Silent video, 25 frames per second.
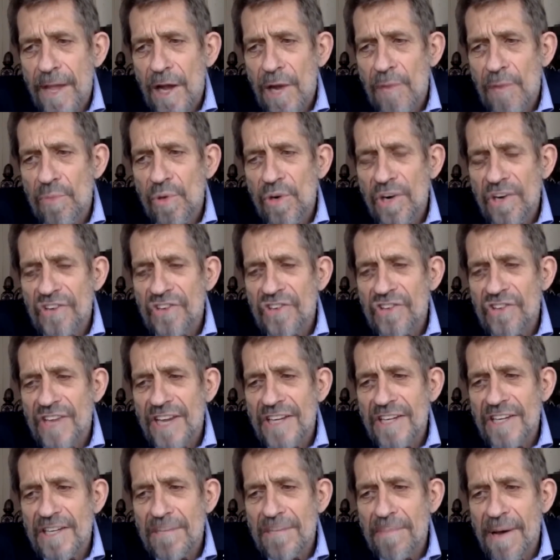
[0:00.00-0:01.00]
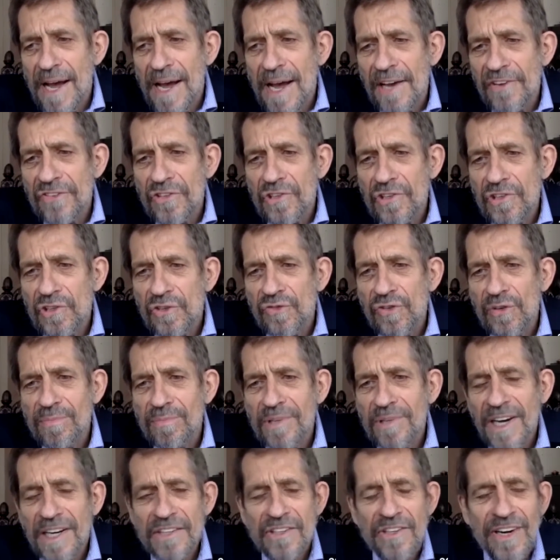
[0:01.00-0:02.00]
more extended passage from
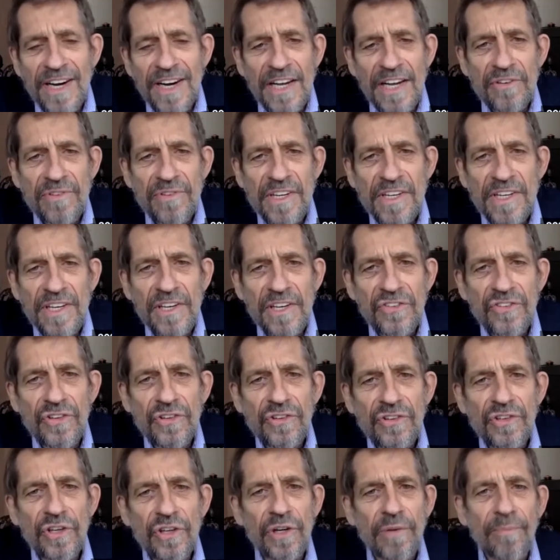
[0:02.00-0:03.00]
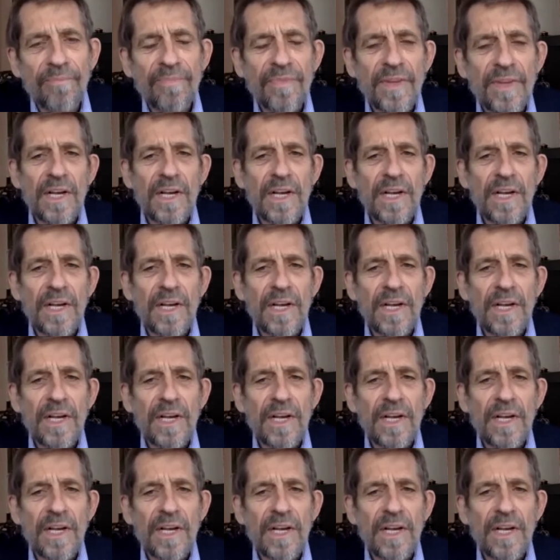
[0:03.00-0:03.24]
Dr. Henry Kissinger,